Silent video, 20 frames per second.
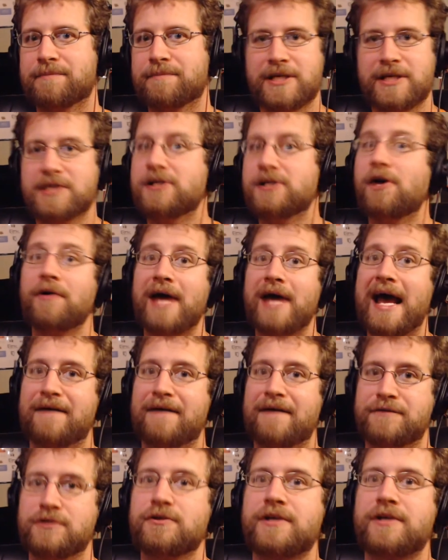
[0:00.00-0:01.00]
But you don't
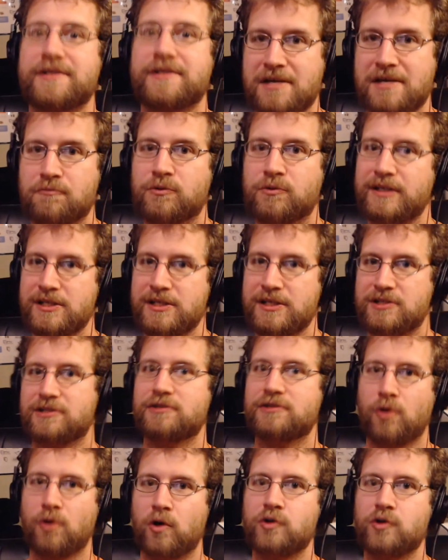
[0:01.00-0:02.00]
have to, because they really
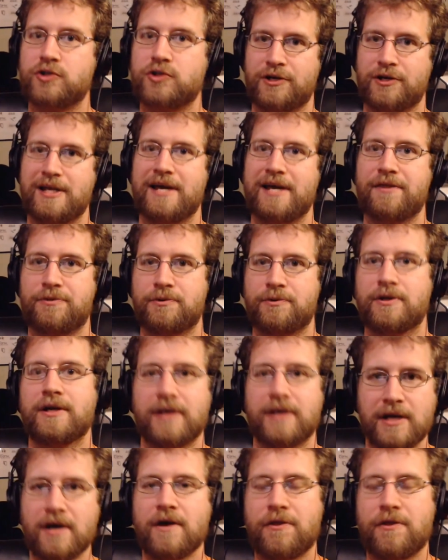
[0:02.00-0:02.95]
do hold your hand through it